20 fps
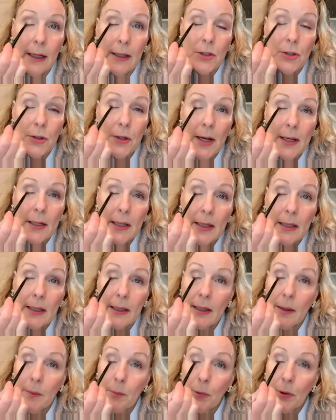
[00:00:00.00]
dragging
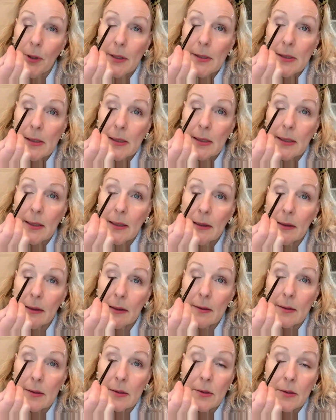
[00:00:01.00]
it, I'm pressing it
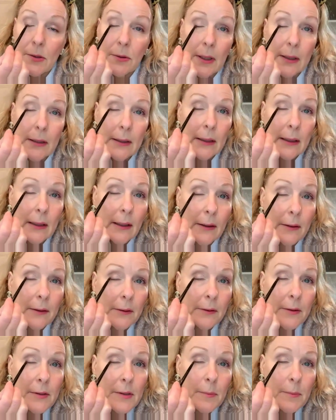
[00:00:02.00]
so that the
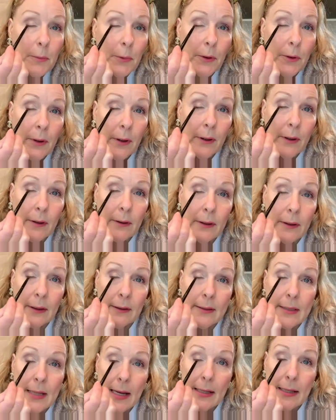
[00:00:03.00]
color is more
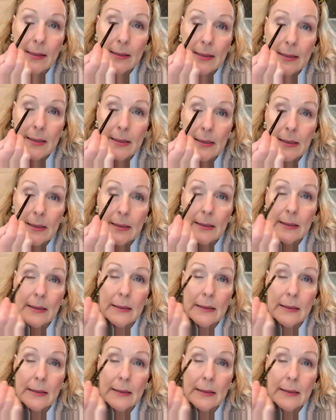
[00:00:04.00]
intense.